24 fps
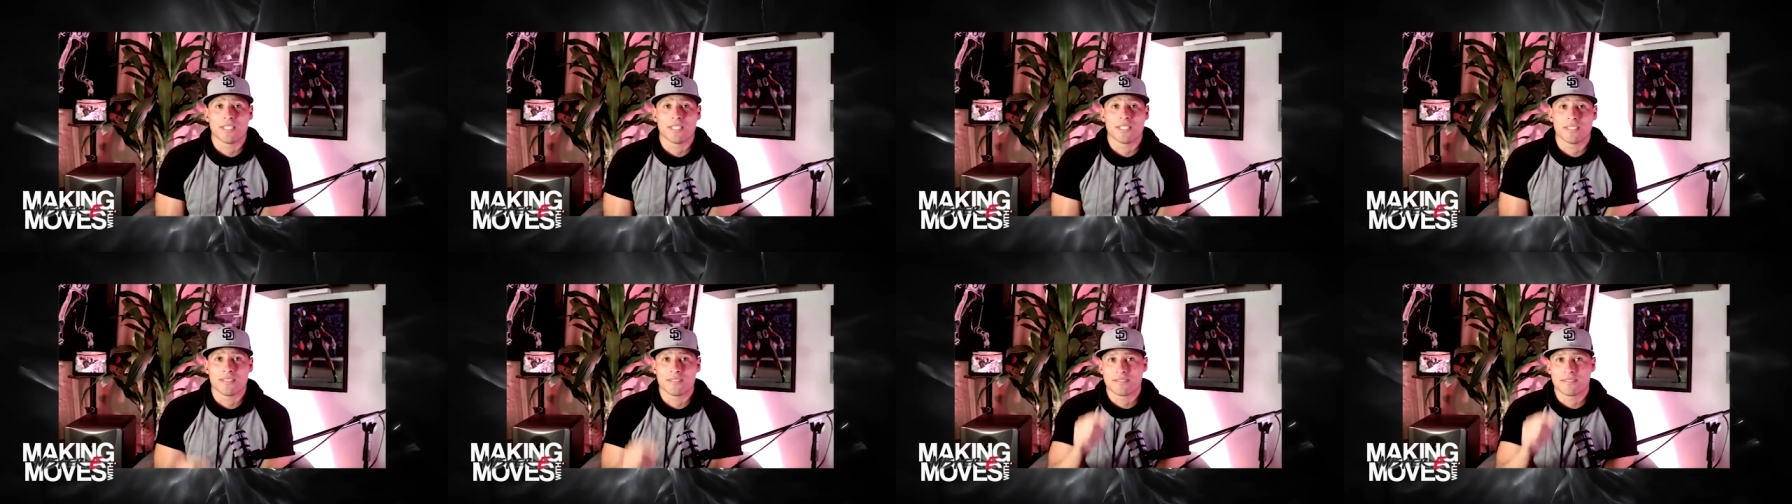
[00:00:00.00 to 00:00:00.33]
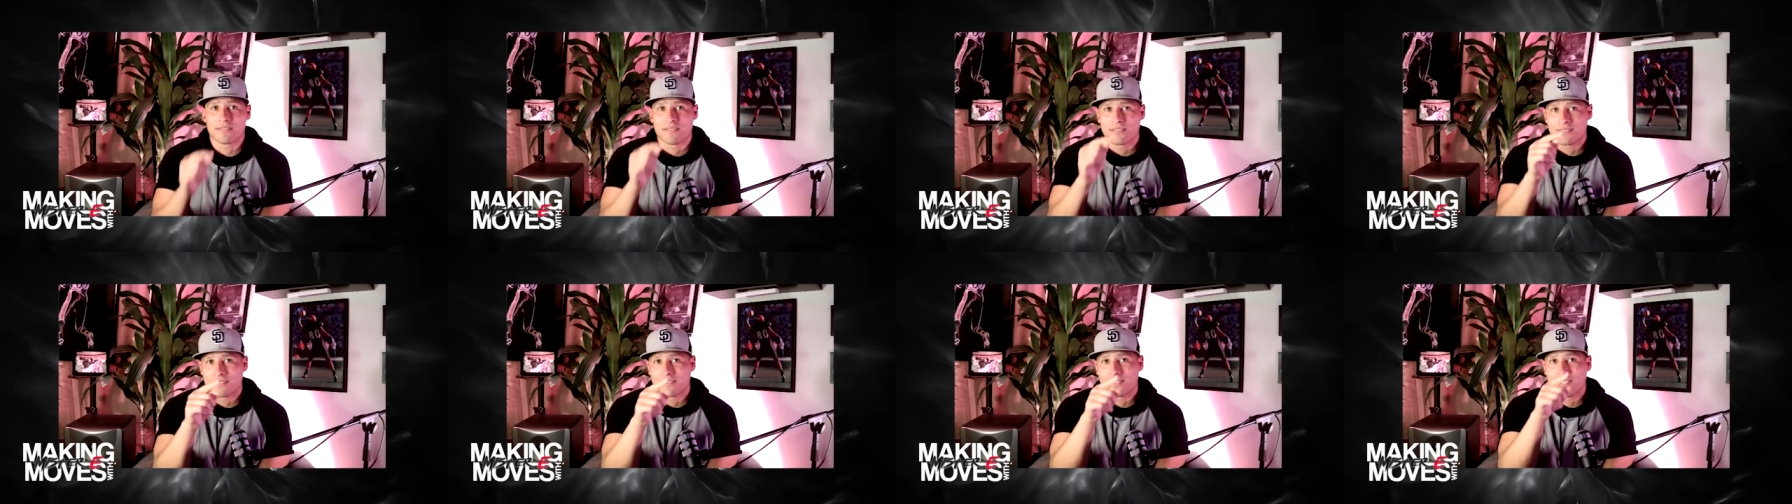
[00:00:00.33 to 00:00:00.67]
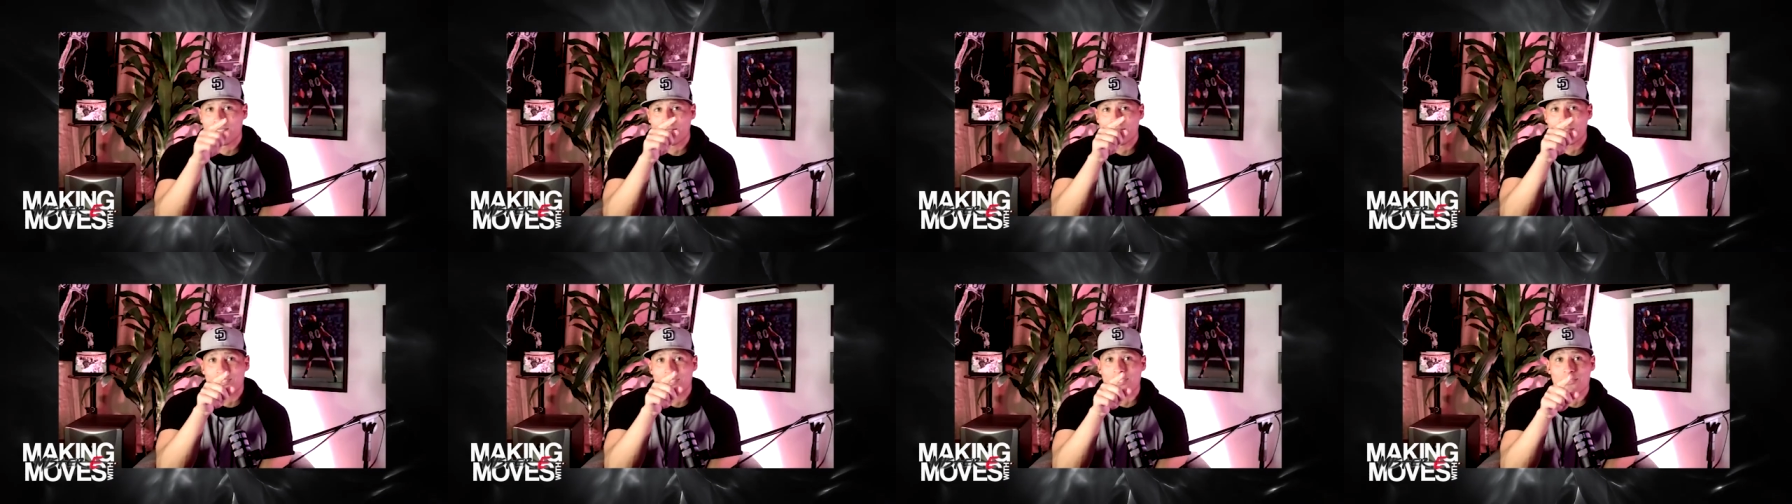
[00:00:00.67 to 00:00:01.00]
when
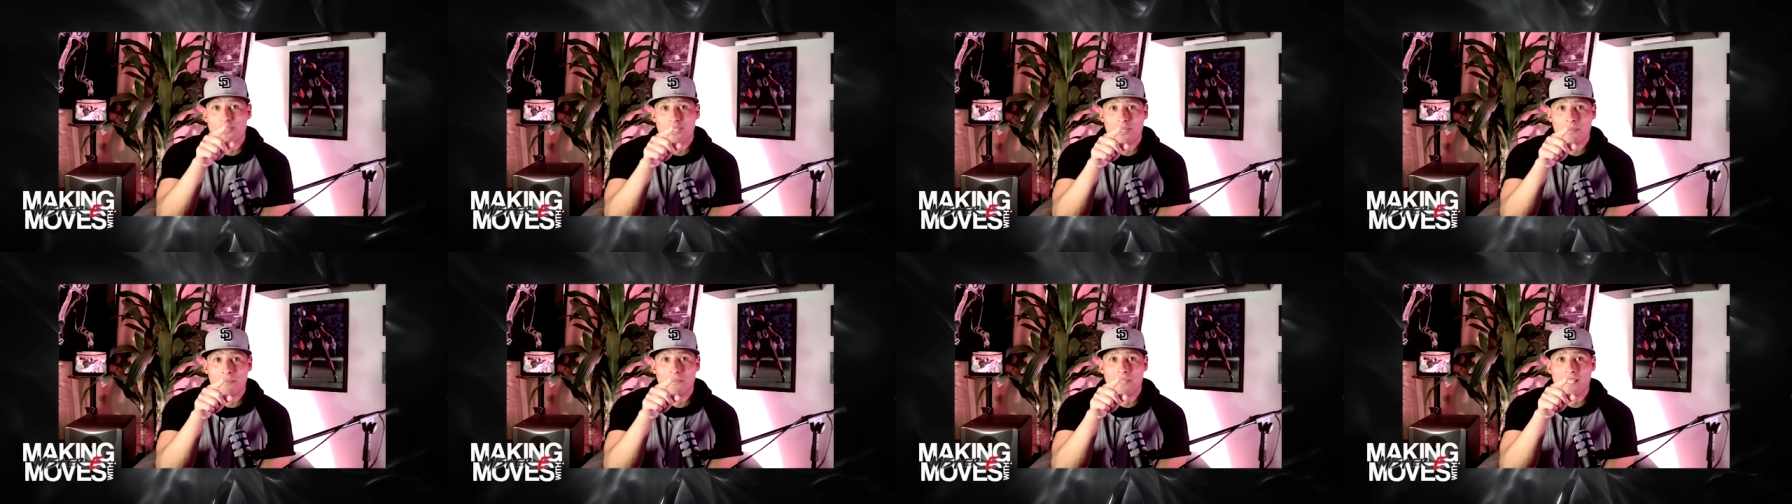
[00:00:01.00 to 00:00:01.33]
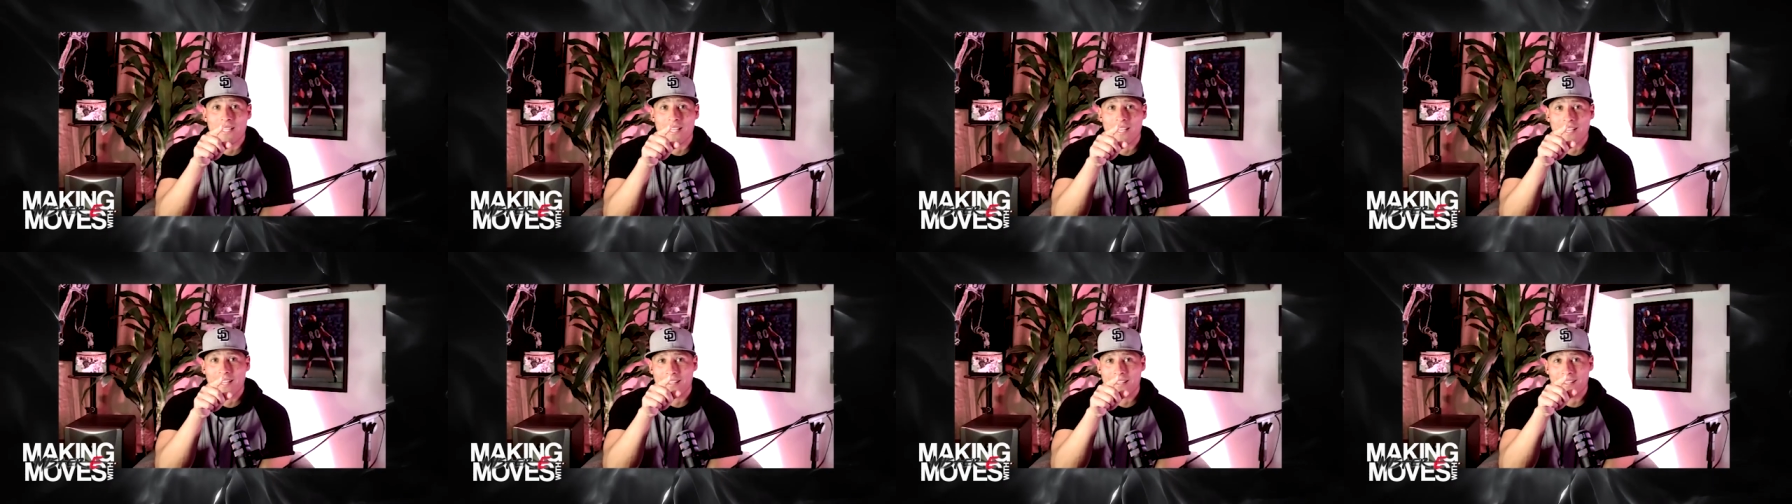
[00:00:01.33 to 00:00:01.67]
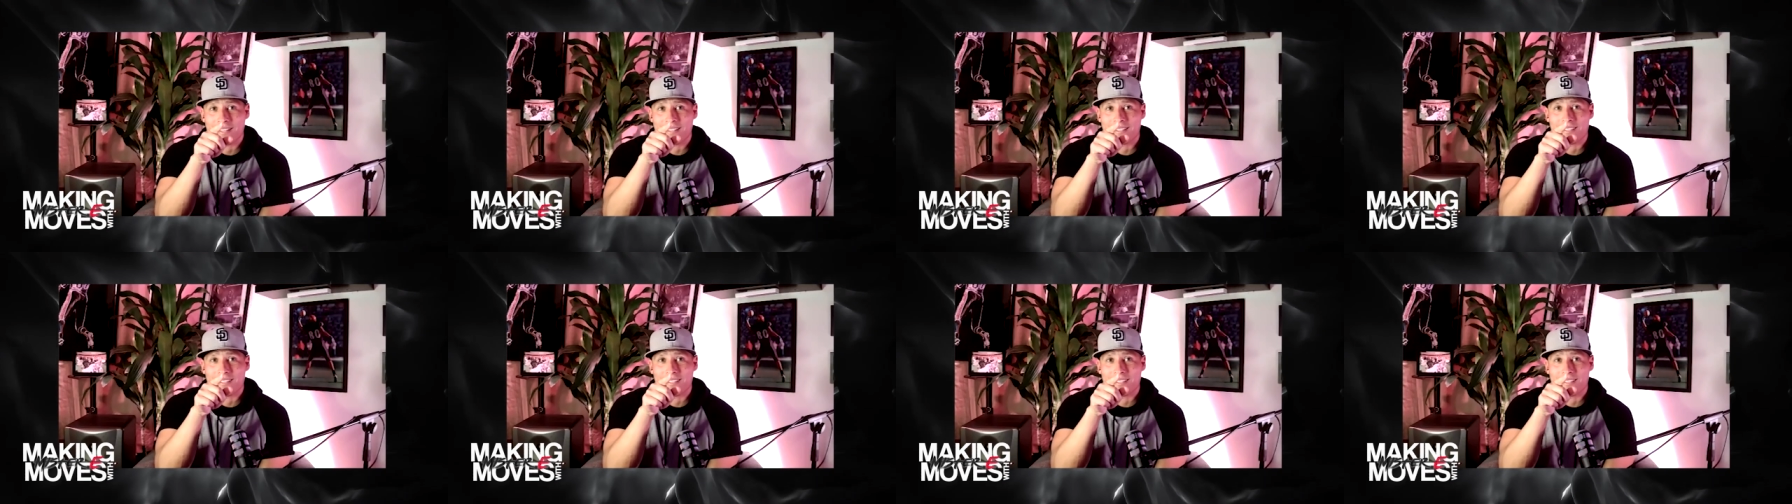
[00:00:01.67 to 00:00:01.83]
you, you told me i